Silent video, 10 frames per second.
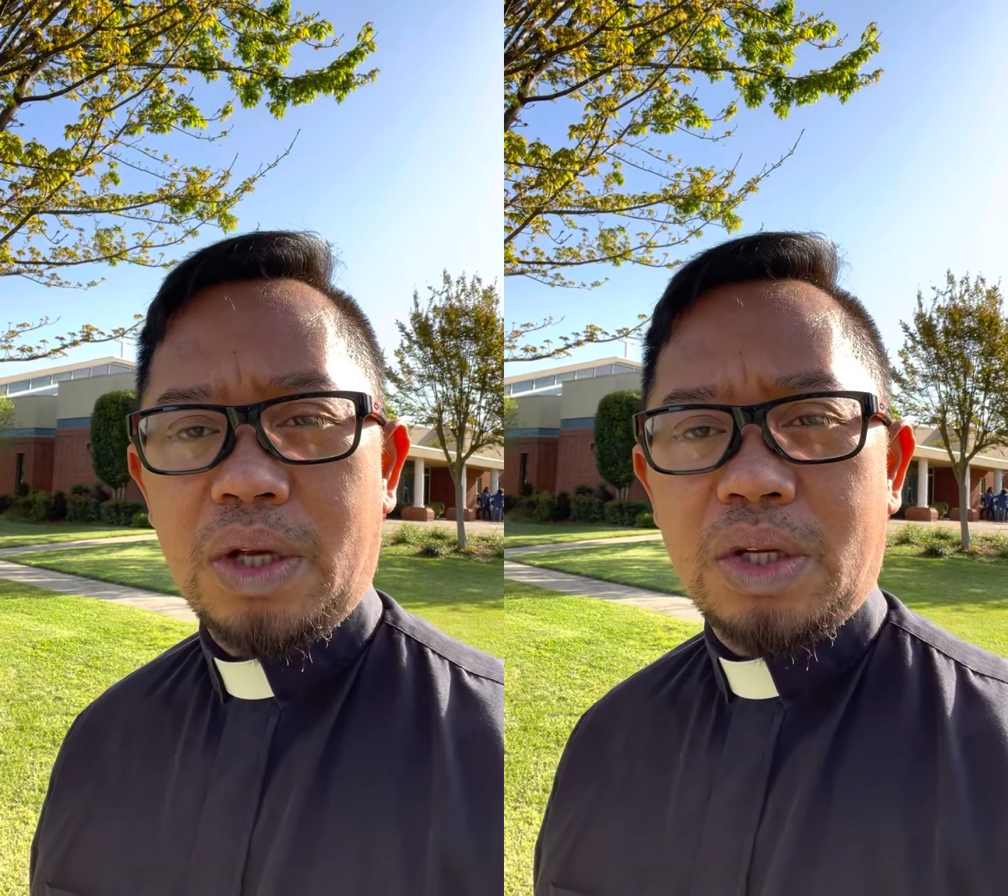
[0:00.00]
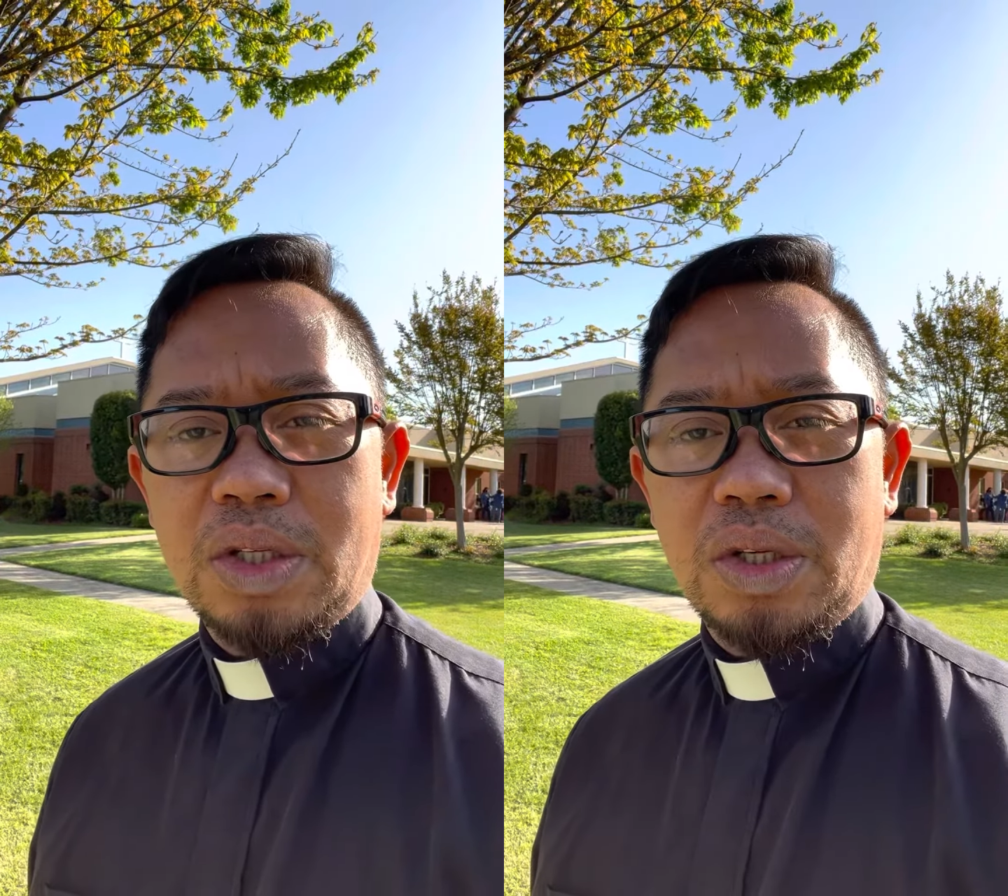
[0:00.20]

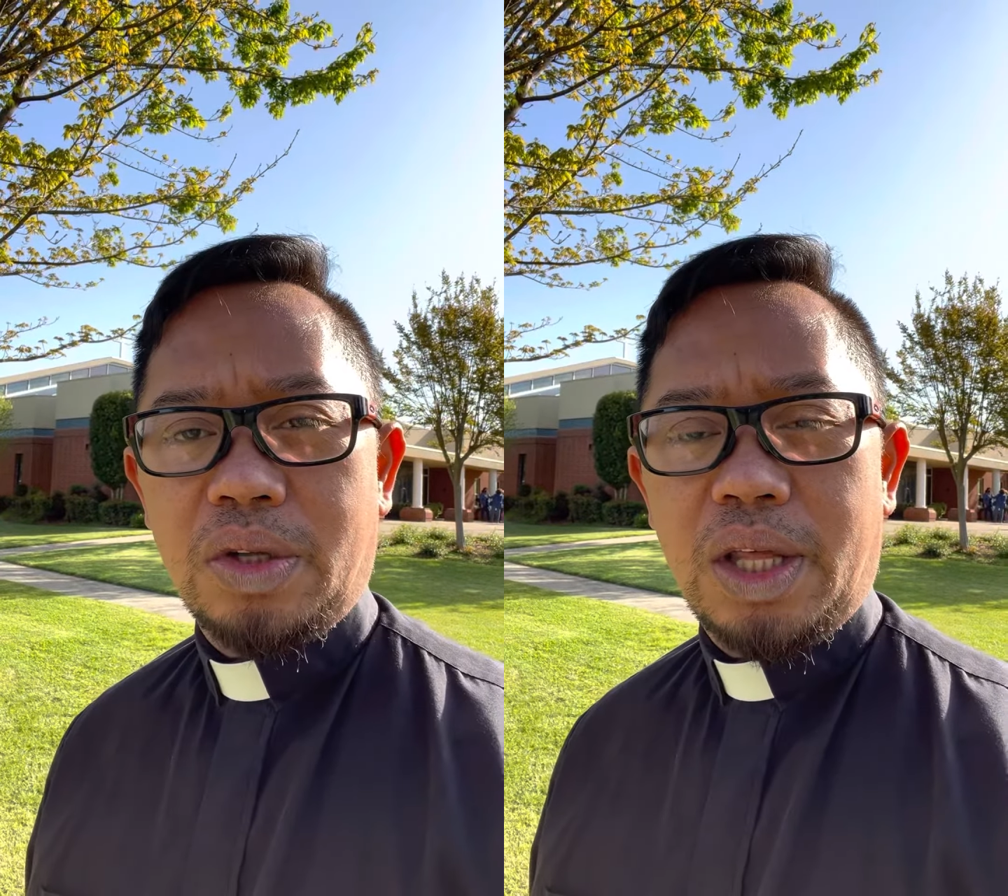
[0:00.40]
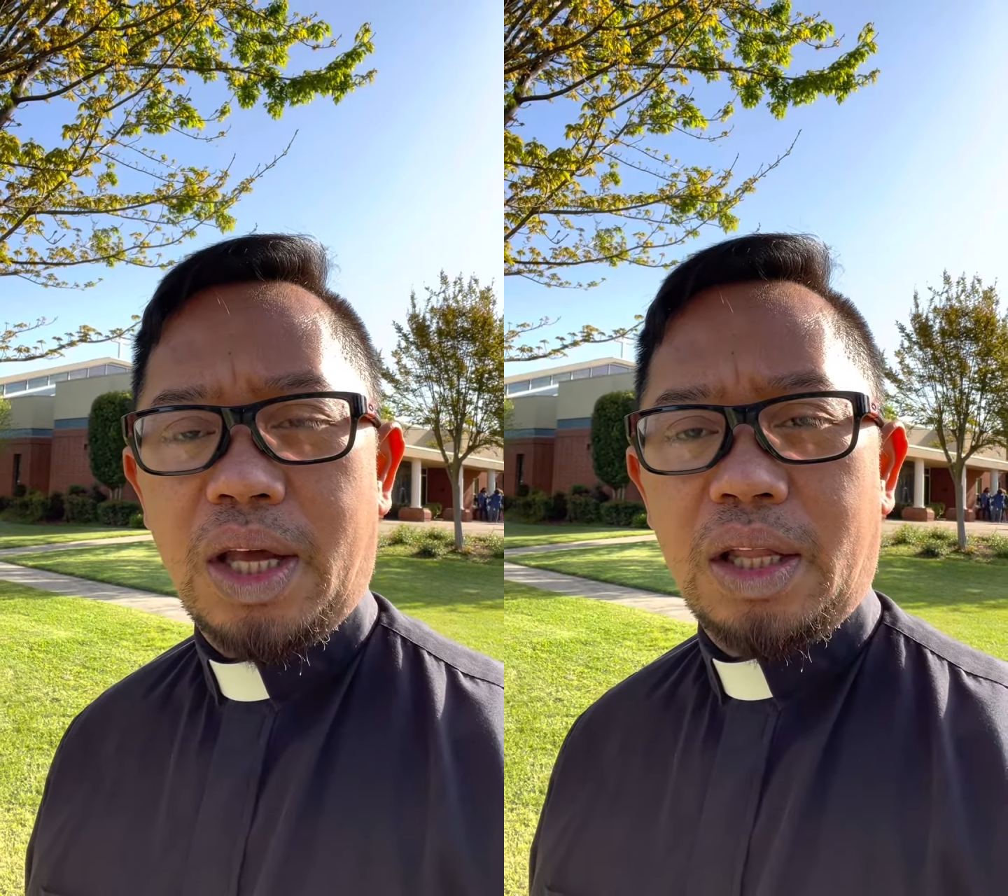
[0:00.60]
so
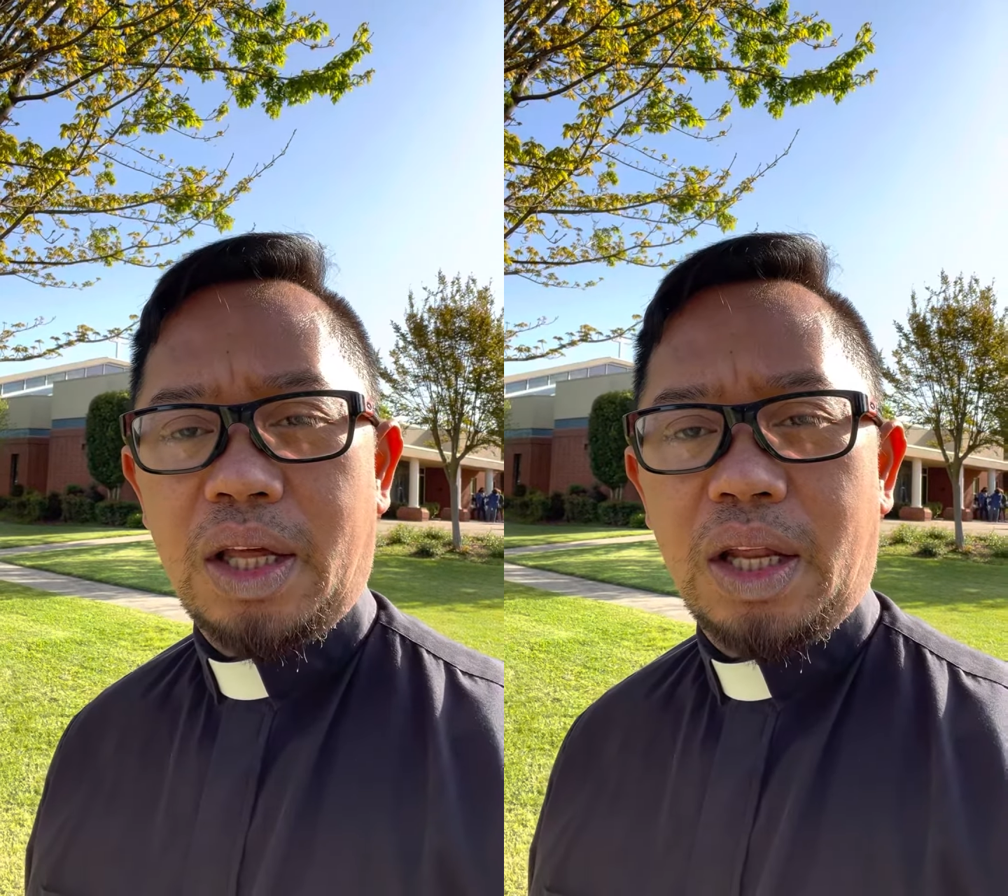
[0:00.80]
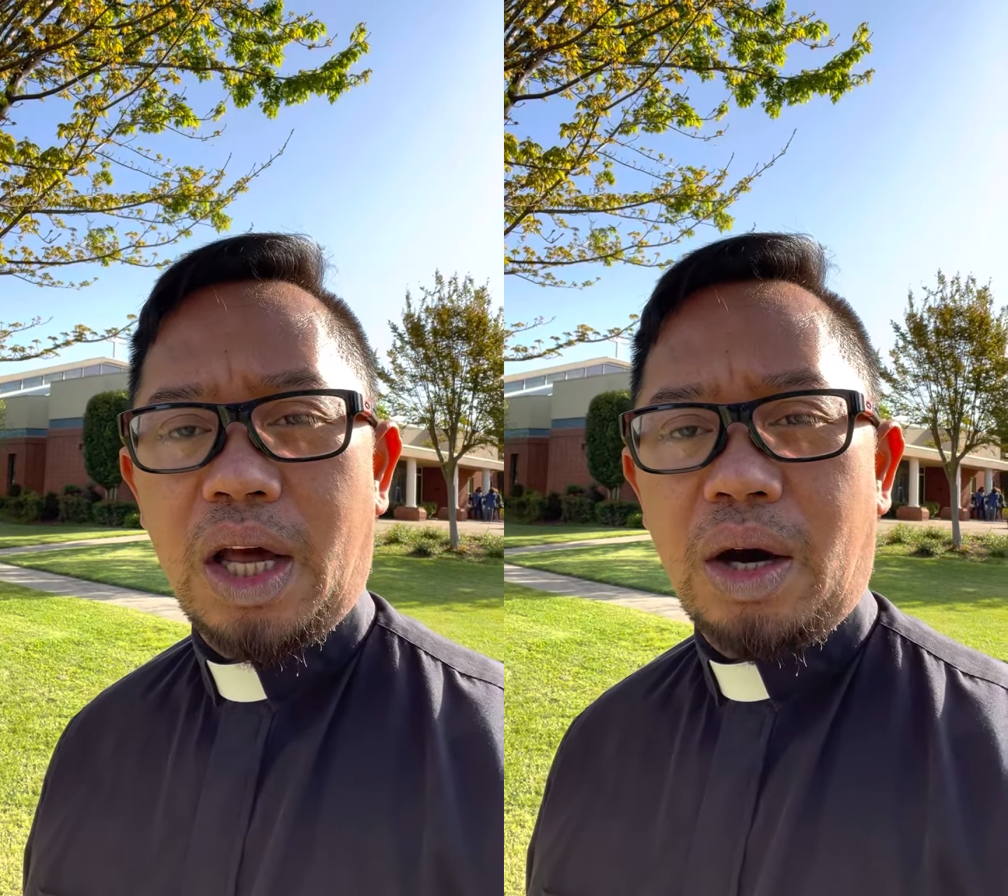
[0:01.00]
that
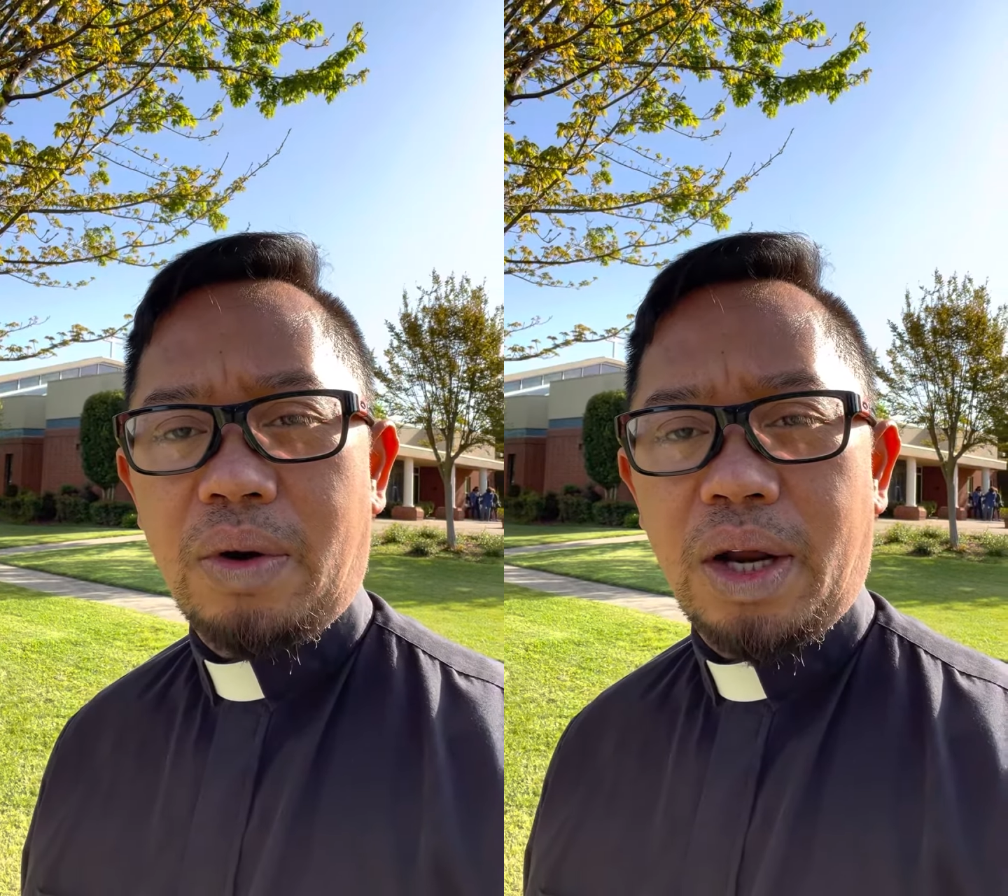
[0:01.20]
in our